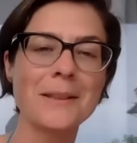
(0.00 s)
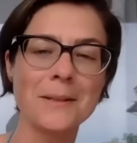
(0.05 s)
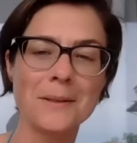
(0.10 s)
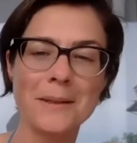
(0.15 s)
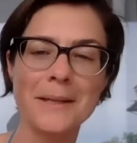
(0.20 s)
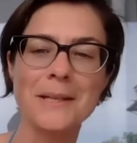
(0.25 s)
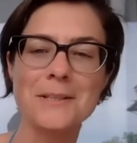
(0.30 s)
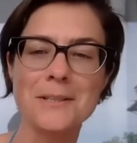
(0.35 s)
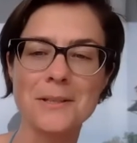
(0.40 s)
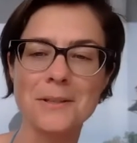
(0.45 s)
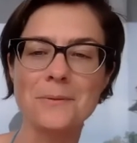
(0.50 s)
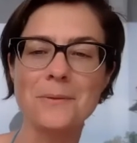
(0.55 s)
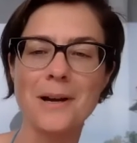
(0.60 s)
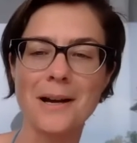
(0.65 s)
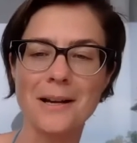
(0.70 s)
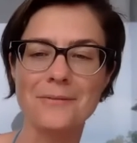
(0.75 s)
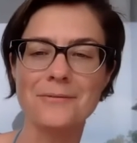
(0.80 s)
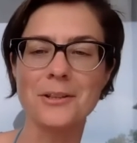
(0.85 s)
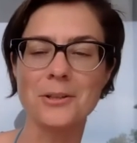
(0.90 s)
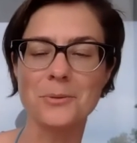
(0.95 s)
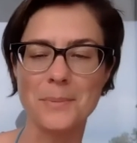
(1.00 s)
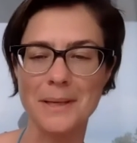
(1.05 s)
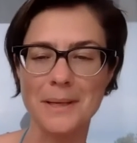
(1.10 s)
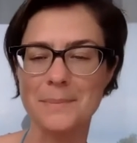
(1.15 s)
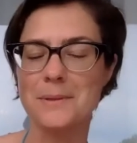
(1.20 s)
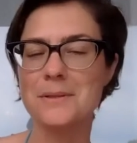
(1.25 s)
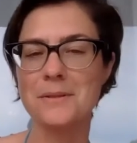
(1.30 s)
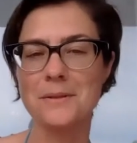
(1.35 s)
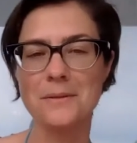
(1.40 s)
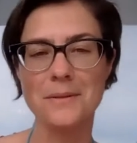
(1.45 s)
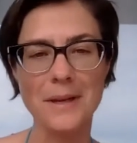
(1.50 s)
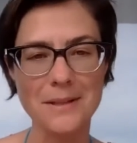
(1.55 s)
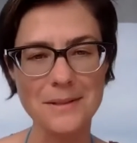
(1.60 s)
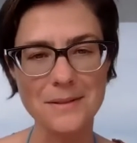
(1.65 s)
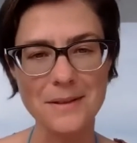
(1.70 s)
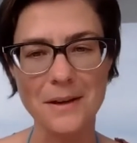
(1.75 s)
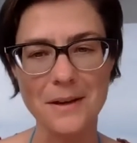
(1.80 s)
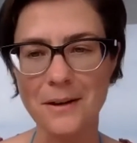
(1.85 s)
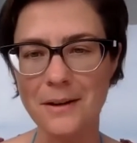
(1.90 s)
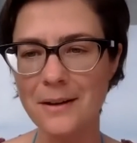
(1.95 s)
the link to the Rockefeller paper, so
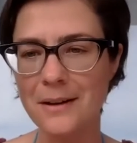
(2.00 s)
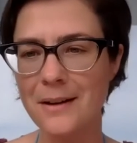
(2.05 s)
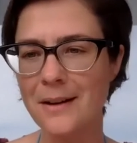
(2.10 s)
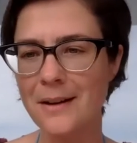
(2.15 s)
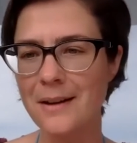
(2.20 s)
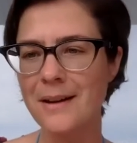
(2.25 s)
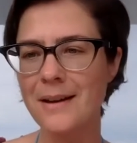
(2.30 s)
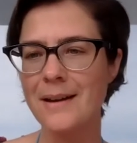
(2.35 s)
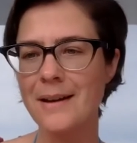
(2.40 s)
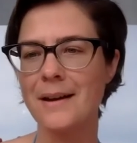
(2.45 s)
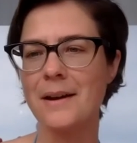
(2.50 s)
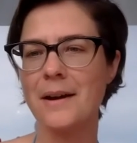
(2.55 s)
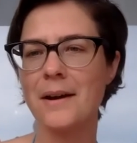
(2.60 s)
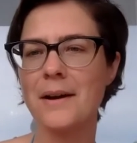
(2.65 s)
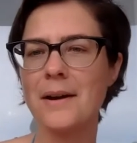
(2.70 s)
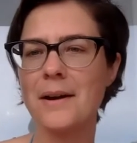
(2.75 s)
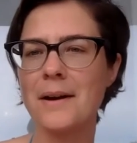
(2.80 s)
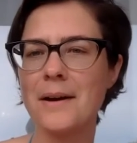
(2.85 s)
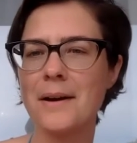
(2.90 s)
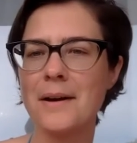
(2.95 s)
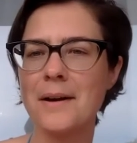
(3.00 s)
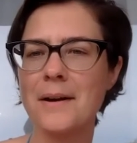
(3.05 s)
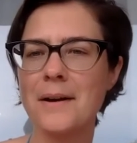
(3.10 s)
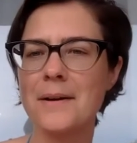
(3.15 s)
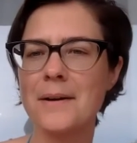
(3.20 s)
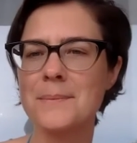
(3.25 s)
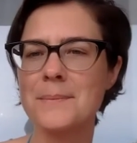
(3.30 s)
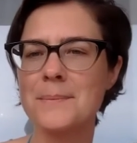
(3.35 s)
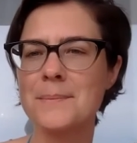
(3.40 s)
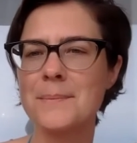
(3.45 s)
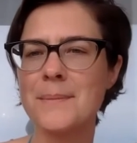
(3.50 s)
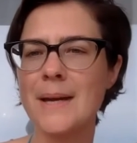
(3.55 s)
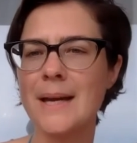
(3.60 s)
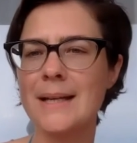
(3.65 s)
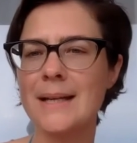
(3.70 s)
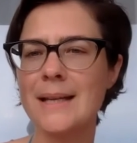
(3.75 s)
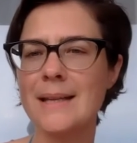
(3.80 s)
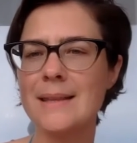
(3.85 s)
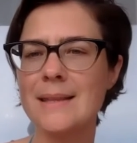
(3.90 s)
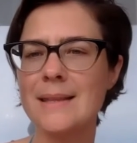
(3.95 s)
that's there. Um,
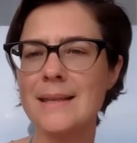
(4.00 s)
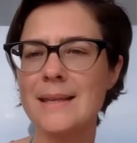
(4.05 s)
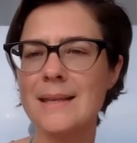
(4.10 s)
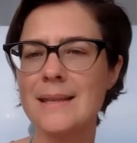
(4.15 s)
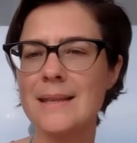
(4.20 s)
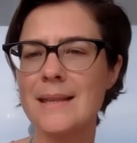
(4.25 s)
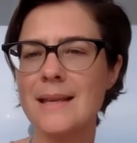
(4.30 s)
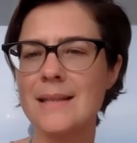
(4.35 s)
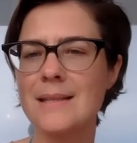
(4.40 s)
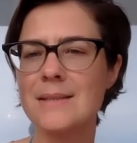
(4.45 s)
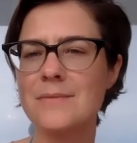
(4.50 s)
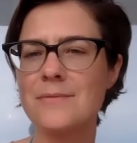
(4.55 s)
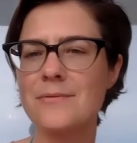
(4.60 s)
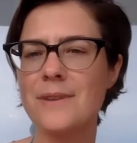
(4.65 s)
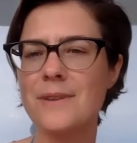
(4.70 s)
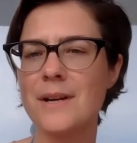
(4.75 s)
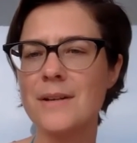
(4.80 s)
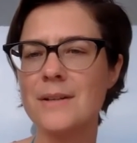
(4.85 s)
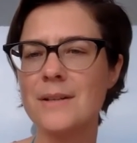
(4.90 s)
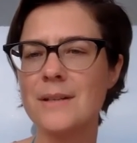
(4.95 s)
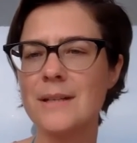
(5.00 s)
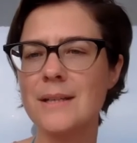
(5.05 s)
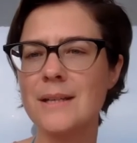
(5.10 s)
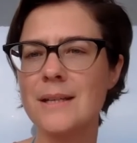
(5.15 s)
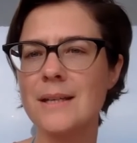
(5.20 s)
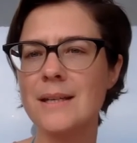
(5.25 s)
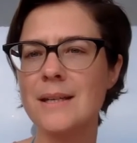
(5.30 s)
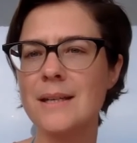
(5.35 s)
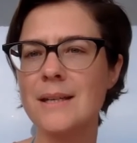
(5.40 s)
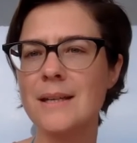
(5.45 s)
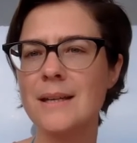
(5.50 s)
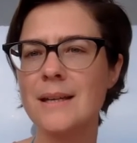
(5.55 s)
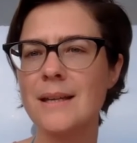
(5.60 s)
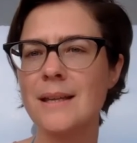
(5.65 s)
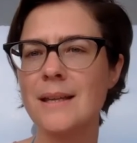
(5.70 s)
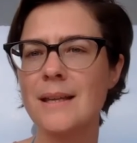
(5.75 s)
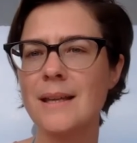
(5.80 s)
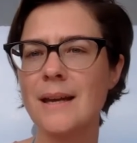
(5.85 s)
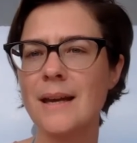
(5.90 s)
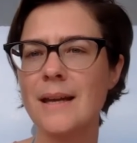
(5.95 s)
and I think that's fairly.
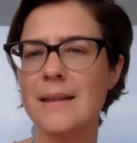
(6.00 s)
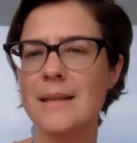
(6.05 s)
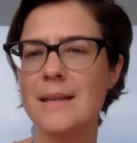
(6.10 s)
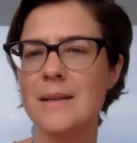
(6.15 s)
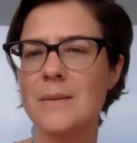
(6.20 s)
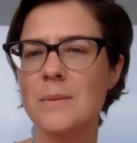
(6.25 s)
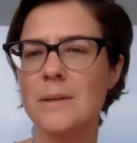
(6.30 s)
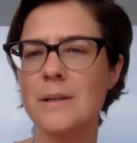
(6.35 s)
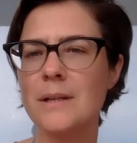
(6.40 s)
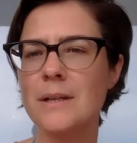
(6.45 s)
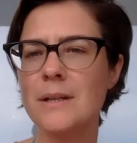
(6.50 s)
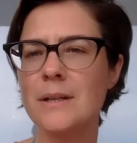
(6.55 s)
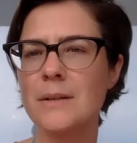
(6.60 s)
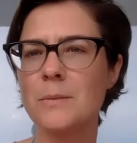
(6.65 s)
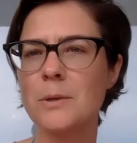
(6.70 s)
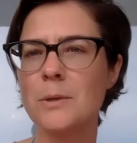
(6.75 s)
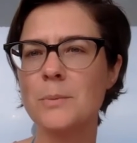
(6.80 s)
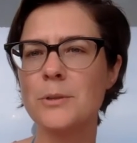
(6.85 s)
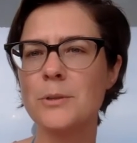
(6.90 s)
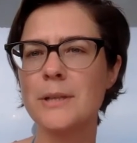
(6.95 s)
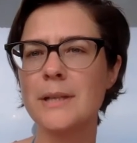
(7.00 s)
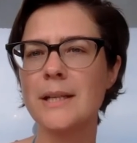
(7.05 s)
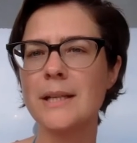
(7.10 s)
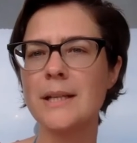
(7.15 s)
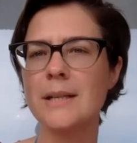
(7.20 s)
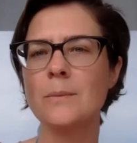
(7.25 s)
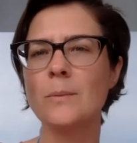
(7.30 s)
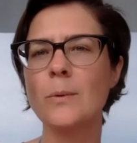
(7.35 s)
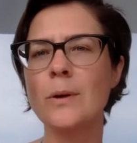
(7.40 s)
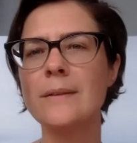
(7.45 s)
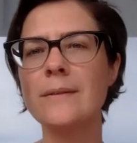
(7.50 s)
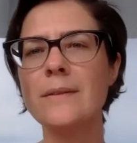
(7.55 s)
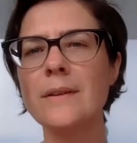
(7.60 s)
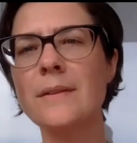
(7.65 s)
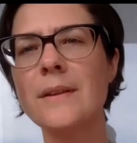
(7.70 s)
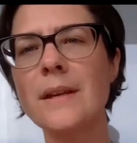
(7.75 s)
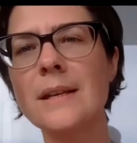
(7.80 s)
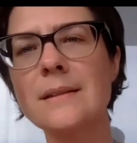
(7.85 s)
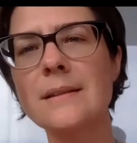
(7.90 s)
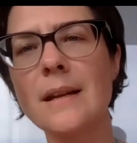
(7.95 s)
I think we're we're pretty good. One of the
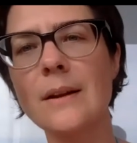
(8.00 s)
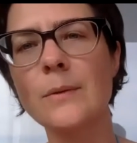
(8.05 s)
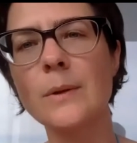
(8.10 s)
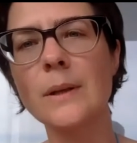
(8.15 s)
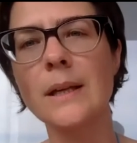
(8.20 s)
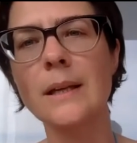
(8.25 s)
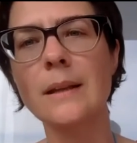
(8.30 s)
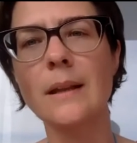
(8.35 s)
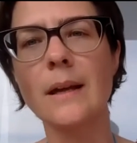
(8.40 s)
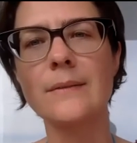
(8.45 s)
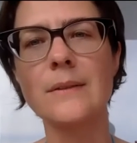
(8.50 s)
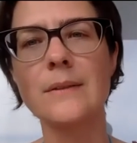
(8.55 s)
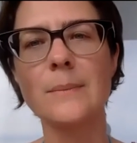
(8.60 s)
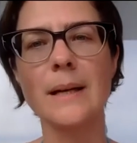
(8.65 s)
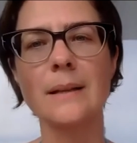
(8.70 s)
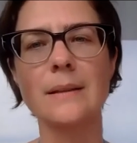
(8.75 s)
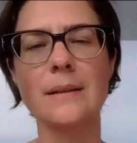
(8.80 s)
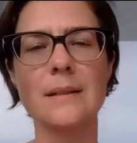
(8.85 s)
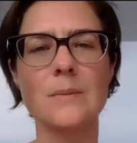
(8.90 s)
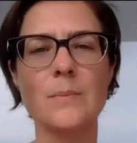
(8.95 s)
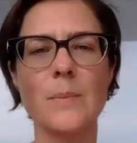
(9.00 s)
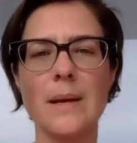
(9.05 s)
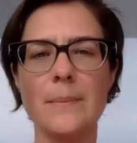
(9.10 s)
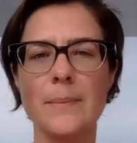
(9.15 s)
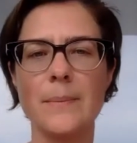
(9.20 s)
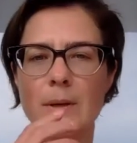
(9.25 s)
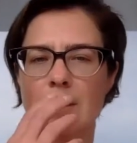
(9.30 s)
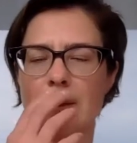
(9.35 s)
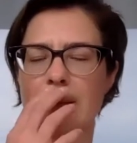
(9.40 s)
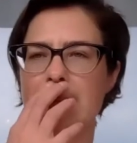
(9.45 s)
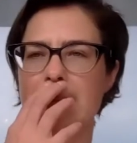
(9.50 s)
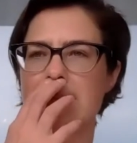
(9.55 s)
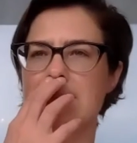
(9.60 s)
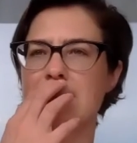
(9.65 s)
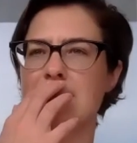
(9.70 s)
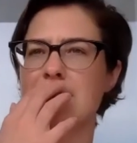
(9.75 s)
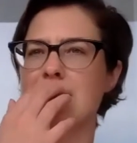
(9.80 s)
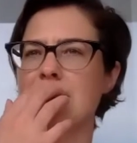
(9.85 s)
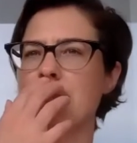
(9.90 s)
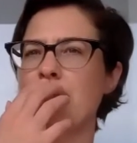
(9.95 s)
things that I really loved about this paper
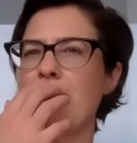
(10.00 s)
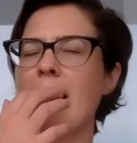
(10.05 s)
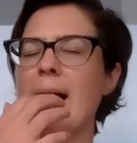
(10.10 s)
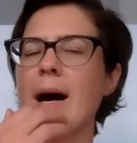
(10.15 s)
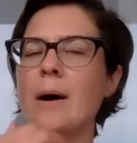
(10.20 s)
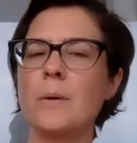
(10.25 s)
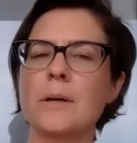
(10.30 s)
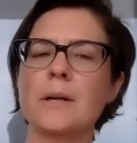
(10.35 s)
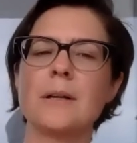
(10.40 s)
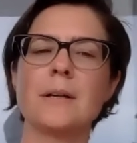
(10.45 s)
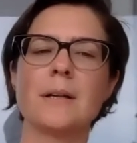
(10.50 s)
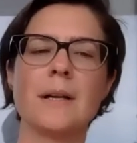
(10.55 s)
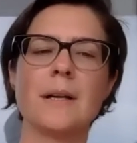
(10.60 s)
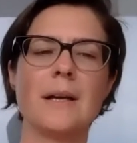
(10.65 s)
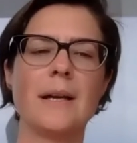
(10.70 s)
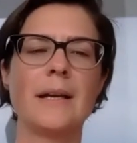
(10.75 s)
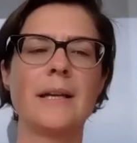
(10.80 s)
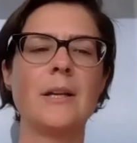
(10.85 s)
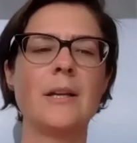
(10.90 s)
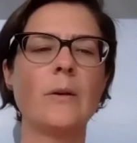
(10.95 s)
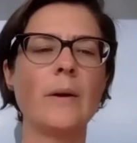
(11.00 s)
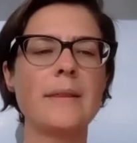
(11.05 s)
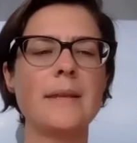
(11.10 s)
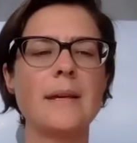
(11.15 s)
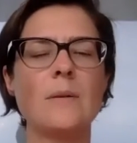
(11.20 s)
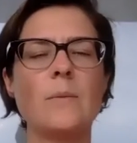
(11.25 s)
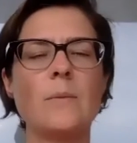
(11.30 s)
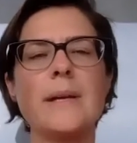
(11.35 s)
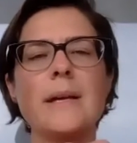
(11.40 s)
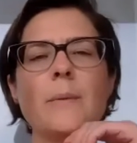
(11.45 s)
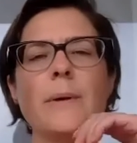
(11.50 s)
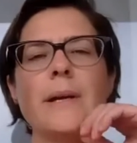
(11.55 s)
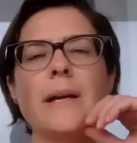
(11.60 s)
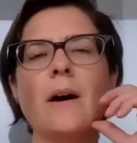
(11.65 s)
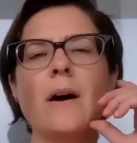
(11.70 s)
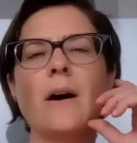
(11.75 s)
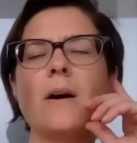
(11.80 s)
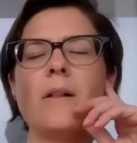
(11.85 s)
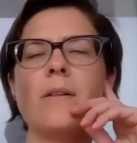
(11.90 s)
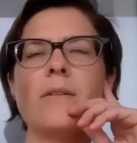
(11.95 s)
is the power. You know, I think we we
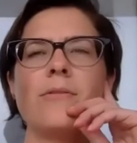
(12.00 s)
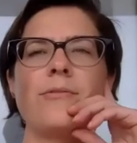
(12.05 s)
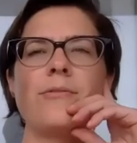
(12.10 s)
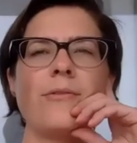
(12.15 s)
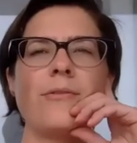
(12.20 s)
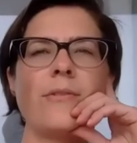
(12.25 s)
all